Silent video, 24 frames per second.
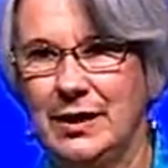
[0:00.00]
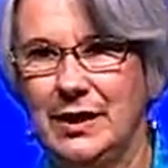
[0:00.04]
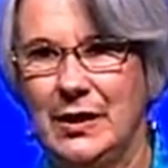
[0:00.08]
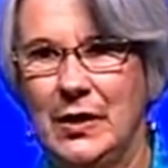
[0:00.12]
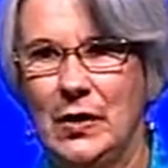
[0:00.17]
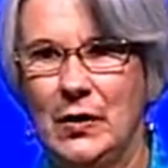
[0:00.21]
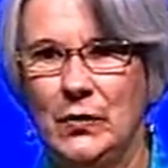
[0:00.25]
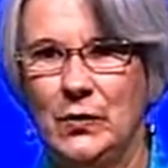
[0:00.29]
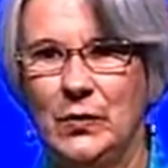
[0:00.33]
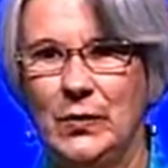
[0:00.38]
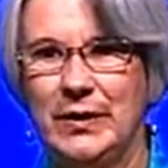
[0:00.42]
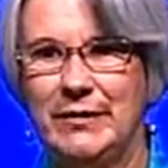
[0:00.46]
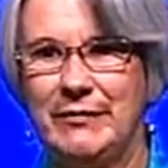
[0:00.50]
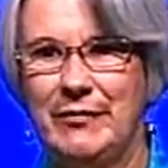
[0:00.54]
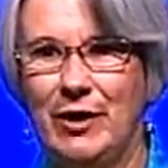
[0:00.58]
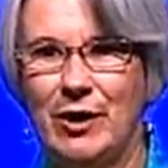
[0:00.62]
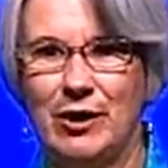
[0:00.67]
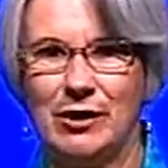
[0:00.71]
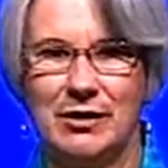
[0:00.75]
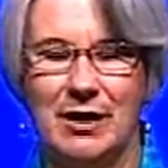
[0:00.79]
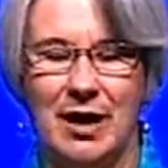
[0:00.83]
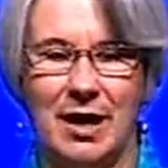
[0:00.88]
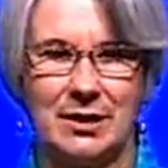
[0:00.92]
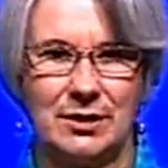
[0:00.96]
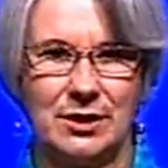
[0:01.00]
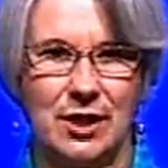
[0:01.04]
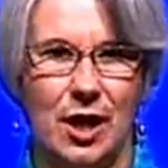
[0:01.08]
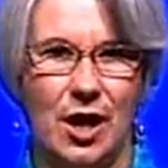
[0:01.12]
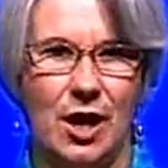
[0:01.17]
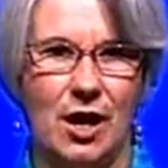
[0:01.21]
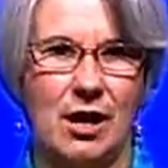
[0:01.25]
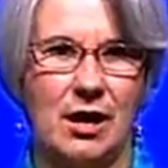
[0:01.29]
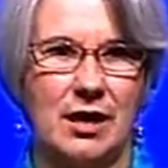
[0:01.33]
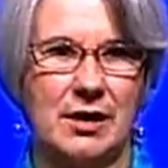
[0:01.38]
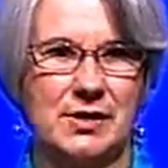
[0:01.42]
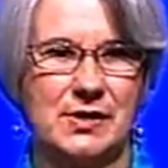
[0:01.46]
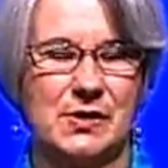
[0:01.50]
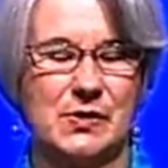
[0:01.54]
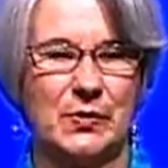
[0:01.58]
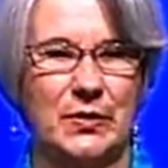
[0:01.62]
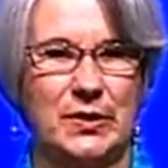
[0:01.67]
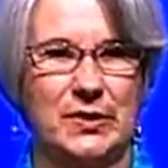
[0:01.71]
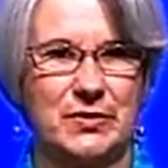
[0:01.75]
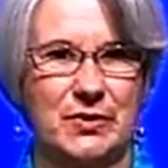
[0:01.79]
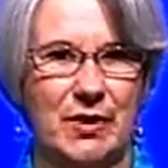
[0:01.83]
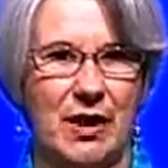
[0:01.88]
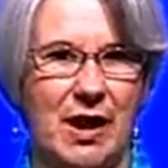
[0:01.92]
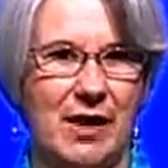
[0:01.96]
You know, we've all got cars,
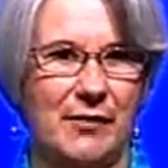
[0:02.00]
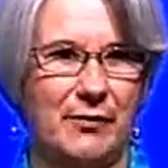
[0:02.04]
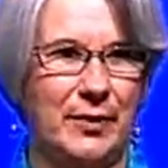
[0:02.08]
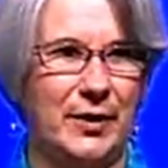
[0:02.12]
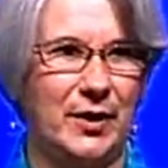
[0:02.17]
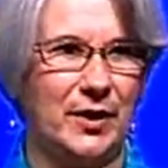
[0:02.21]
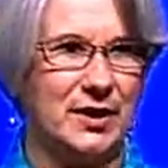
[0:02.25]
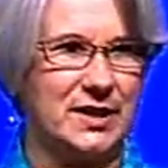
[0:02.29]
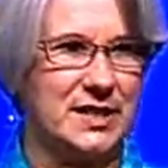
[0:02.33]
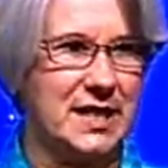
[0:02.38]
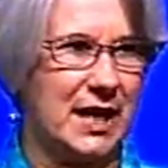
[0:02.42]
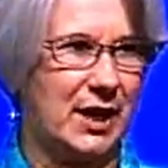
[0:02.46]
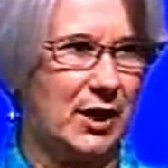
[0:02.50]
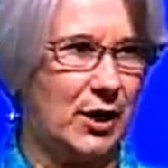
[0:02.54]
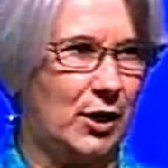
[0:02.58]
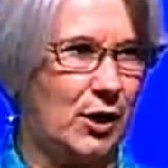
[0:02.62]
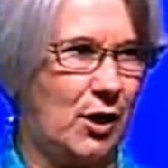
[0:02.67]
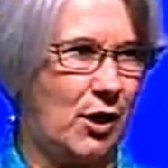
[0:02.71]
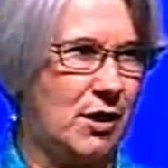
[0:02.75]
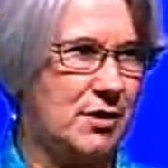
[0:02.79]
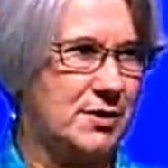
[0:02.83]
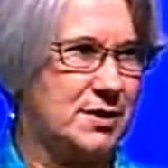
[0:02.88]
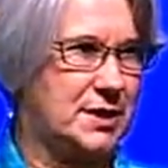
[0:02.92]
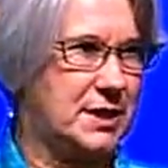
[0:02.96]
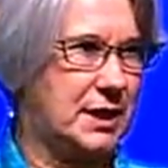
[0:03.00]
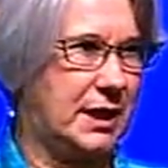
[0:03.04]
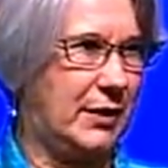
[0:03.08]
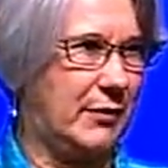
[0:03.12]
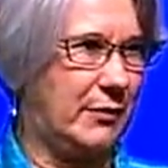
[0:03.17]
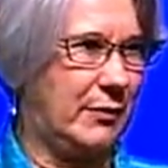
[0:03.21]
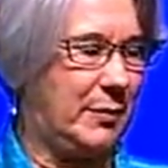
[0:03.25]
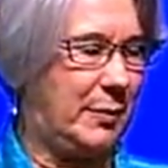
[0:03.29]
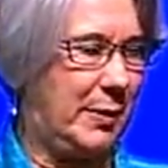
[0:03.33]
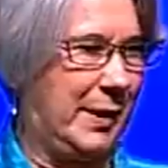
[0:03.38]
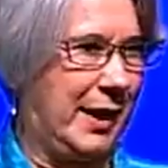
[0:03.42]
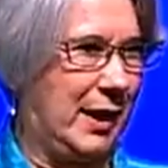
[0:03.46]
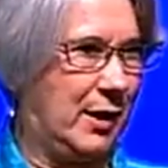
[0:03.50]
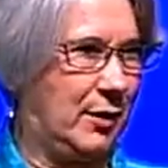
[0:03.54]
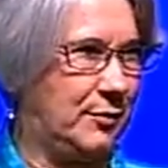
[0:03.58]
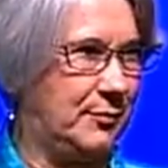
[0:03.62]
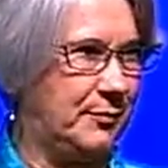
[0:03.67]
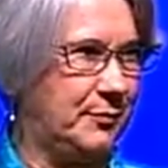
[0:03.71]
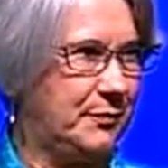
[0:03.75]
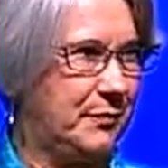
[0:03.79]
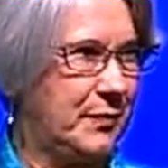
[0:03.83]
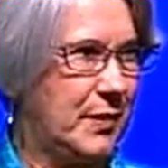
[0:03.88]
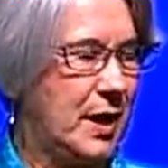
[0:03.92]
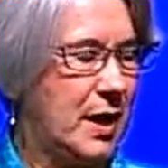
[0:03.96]
we drive, we all take our cars to get repaired.